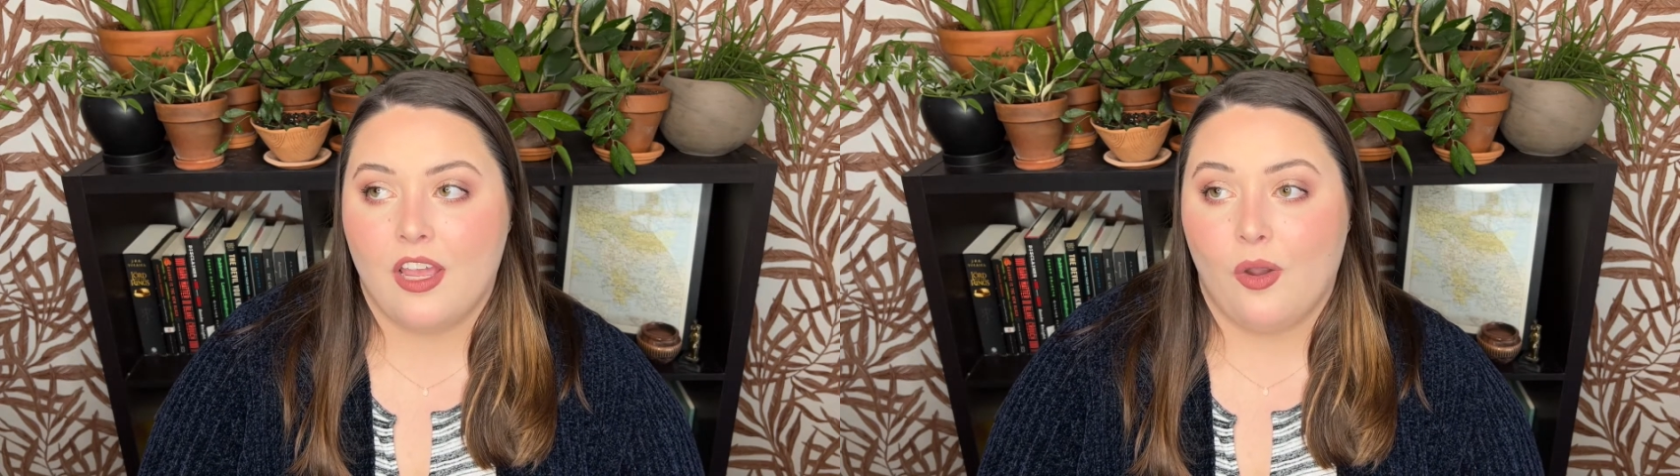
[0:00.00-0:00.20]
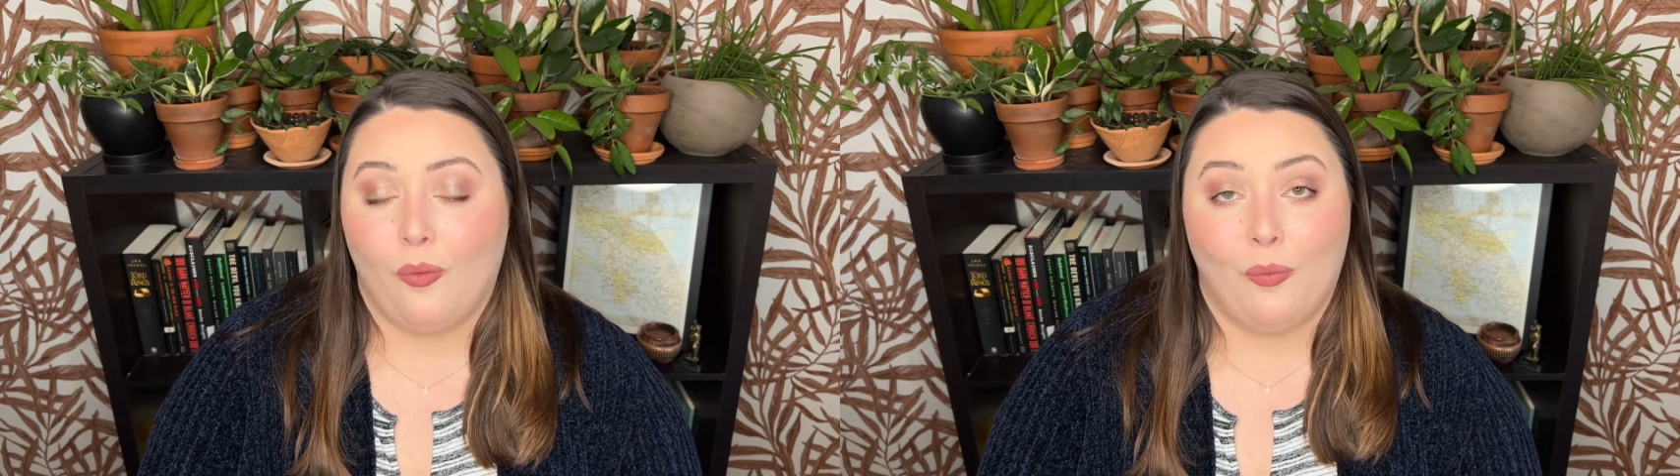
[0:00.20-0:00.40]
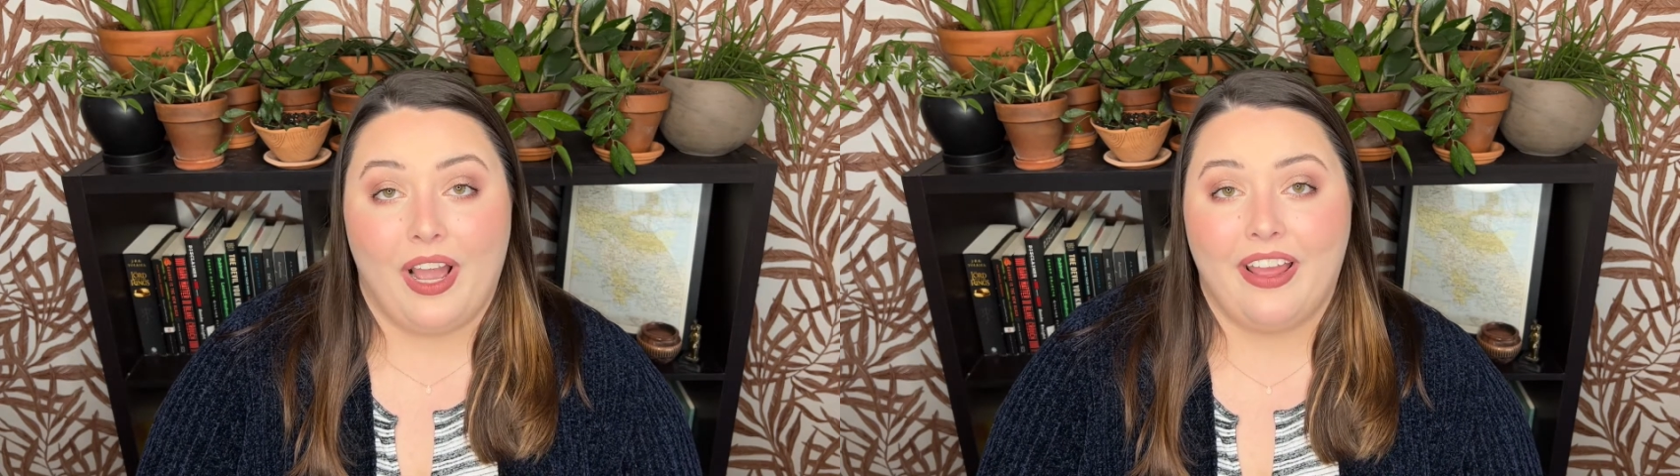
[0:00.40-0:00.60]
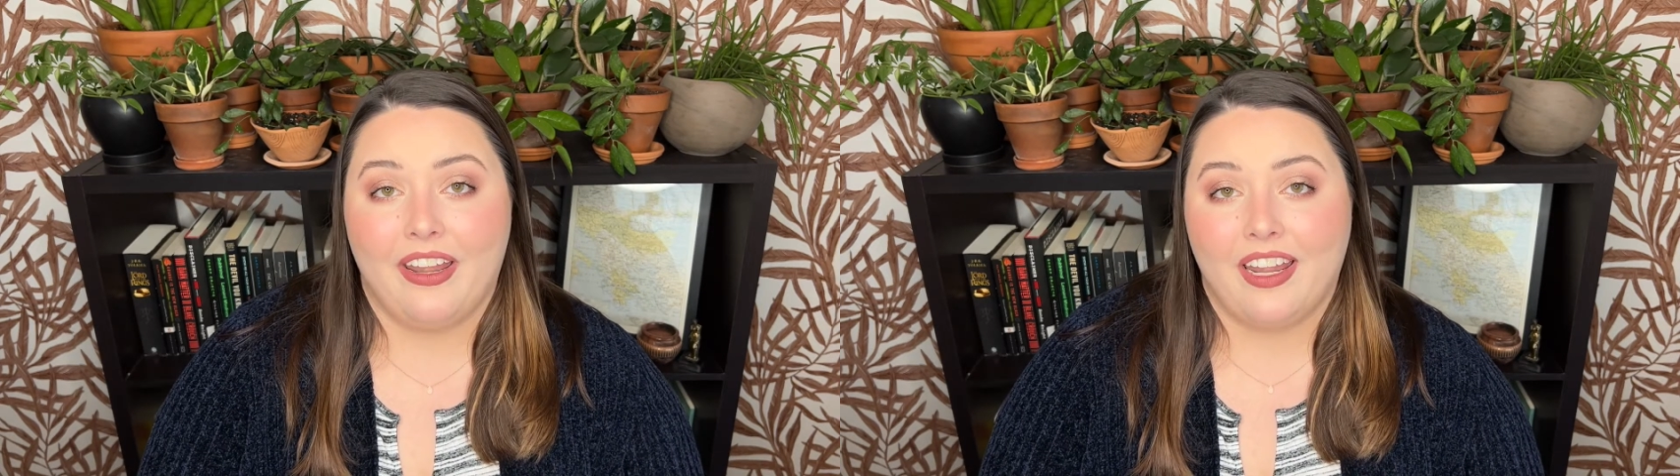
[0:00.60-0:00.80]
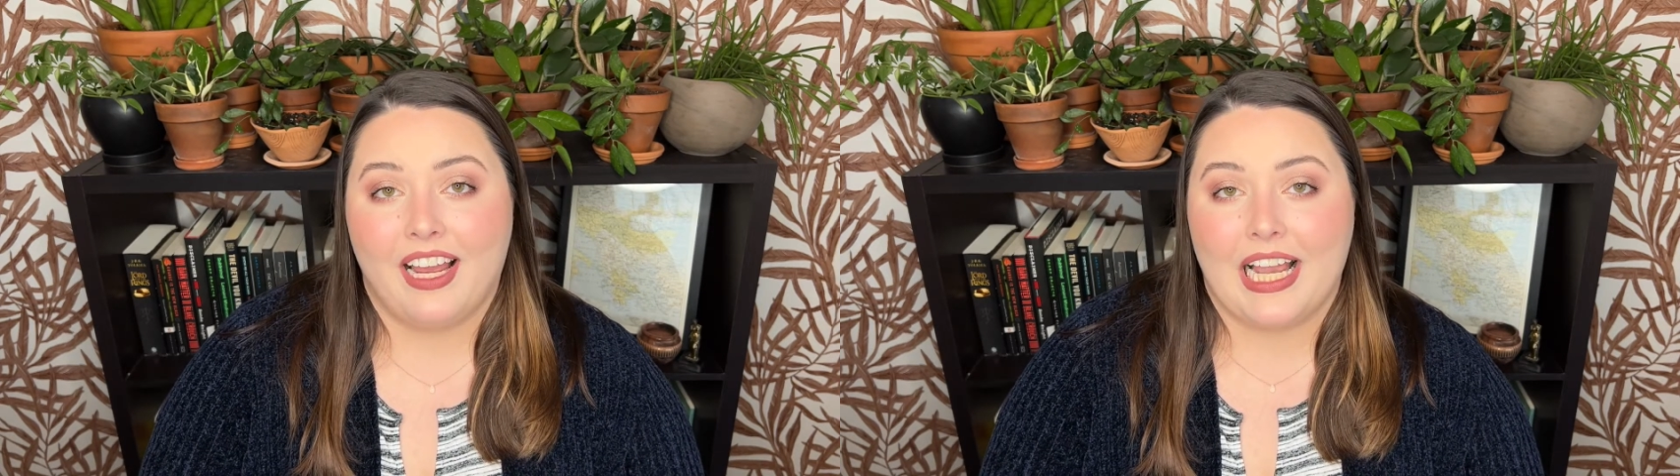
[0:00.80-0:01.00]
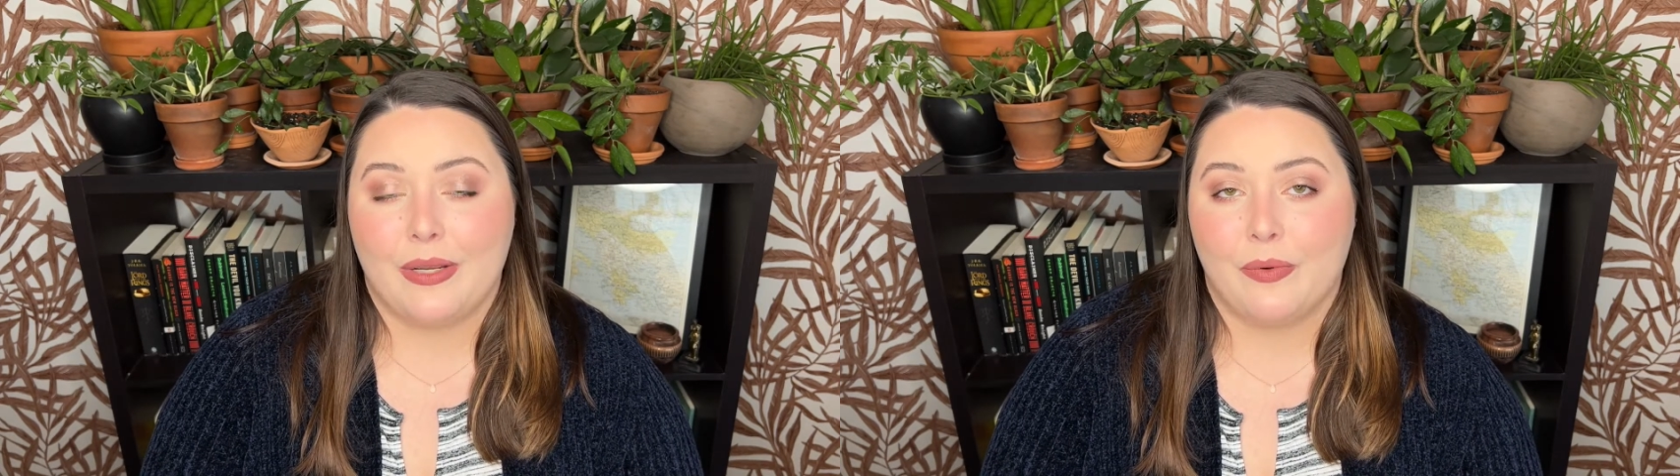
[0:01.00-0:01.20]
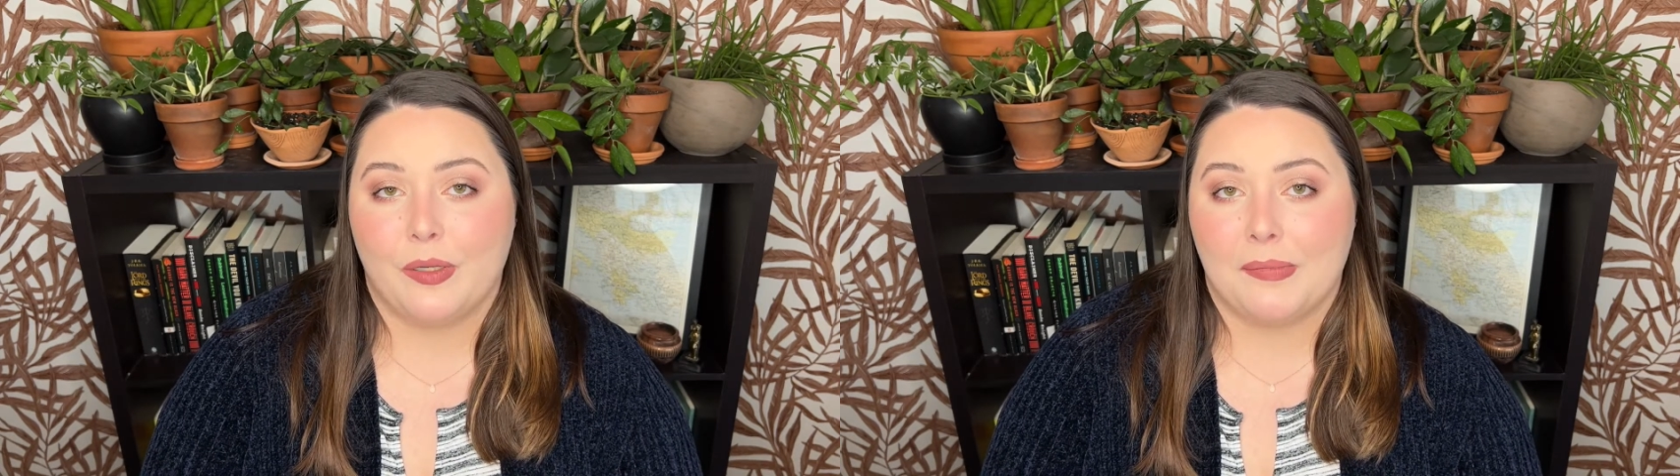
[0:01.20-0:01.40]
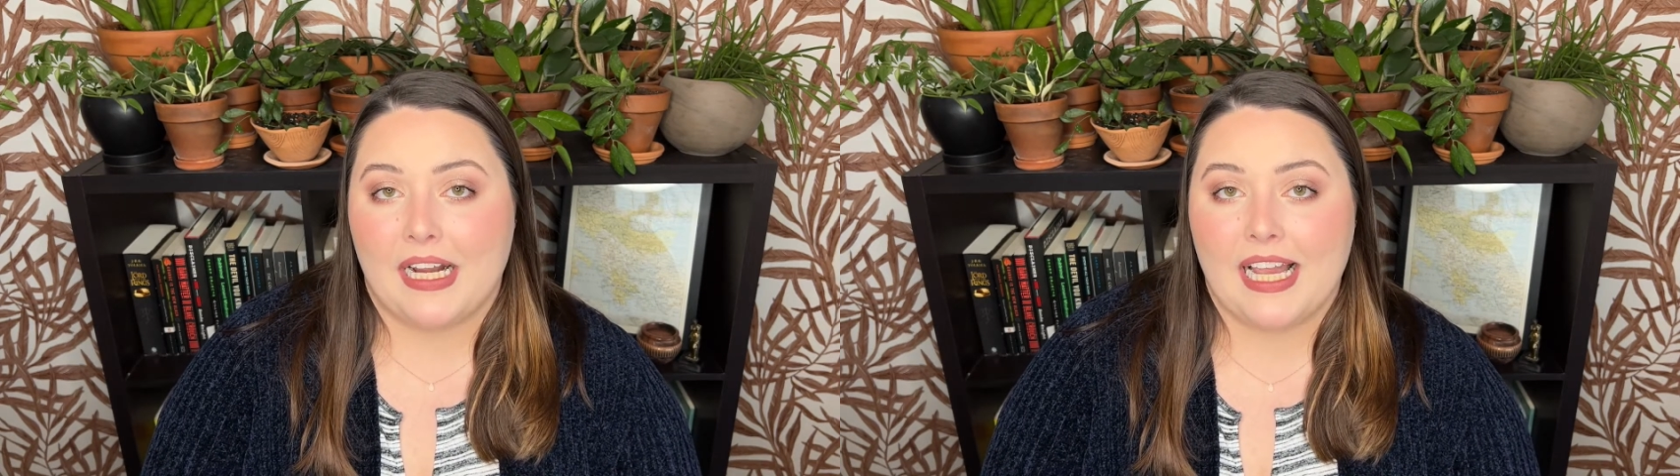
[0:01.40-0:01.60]
when I will
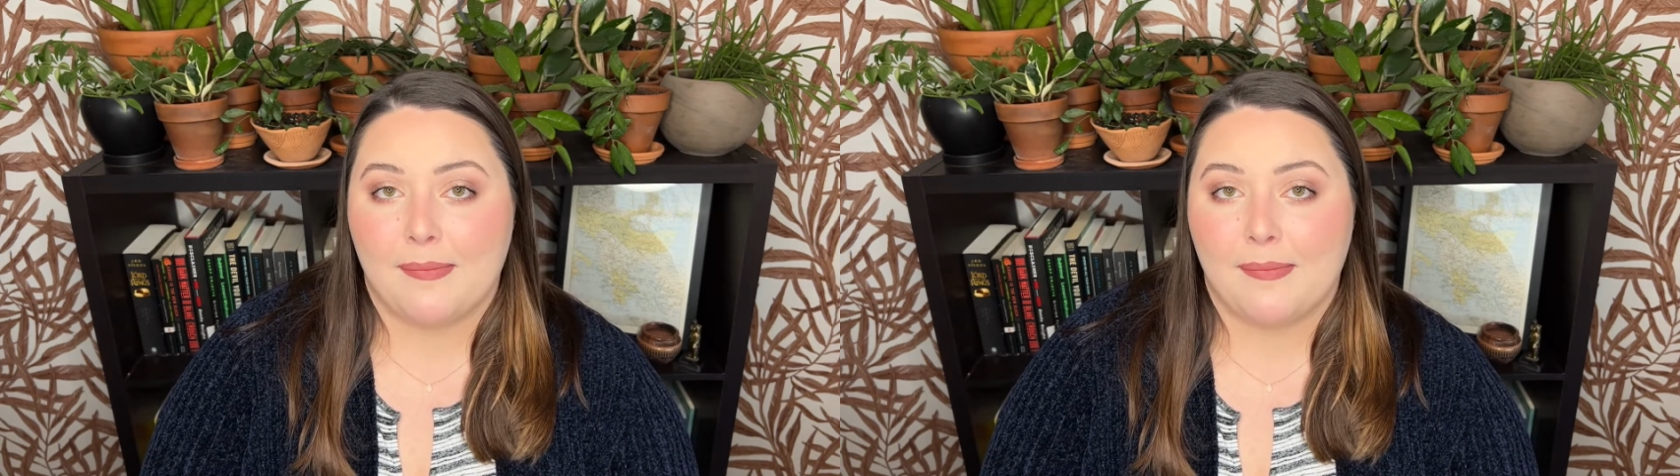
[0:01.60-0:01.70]
buy